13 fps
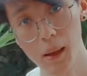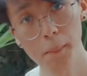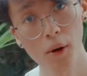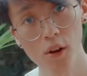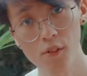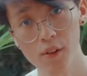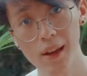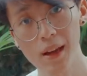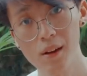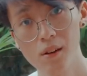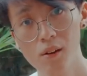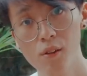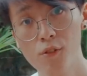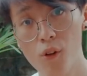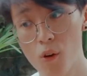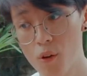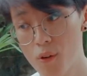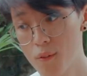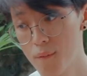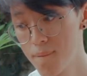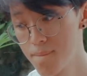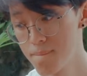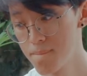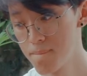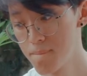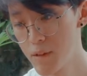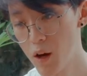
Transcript: bottle of ink for the